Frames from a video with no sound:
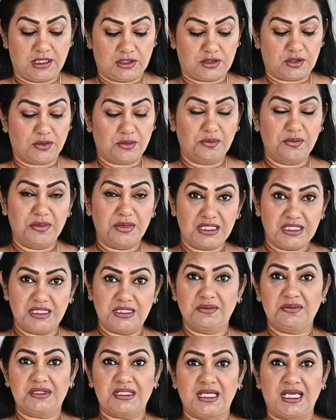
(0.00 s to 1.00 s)
so
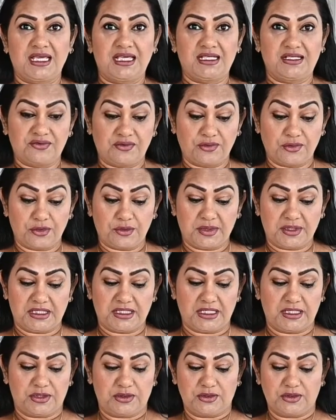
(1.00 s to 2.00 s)
medium size 4
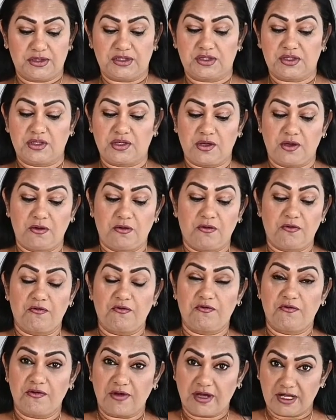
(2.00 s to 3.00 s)
potatoes,
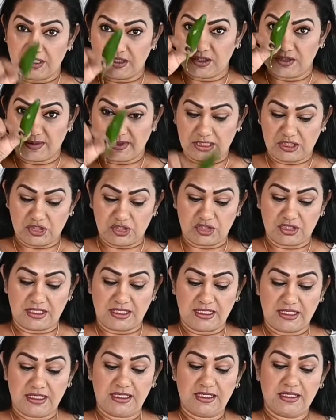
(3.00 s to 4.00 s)
1 green
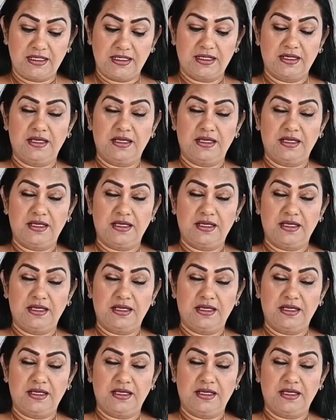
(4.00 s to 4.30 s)
chili,